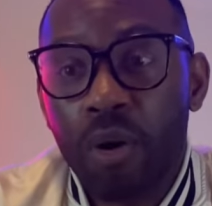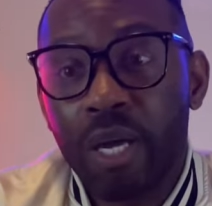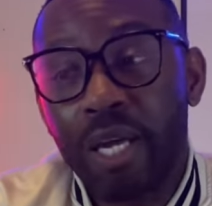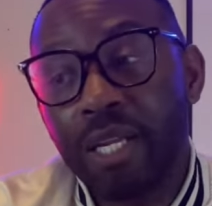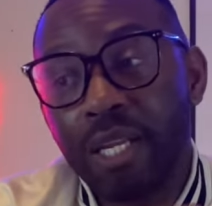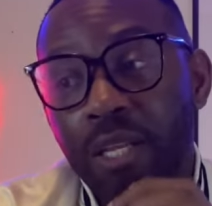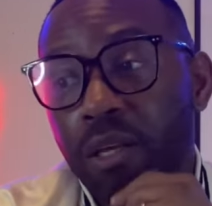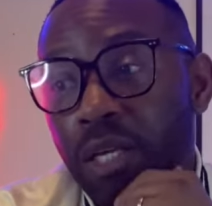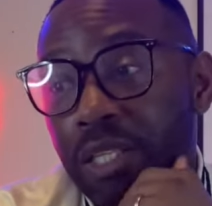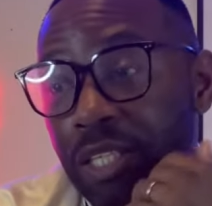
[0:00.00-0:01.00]
In
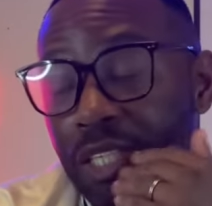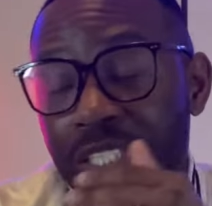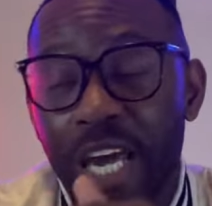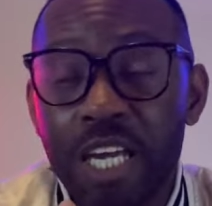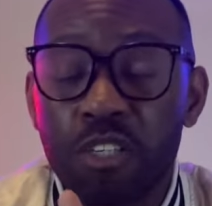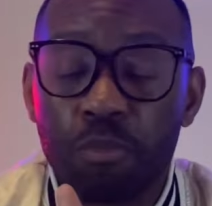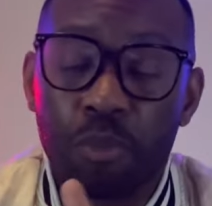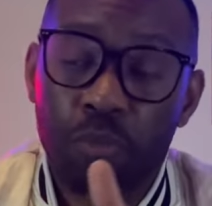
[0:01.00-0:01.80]
this case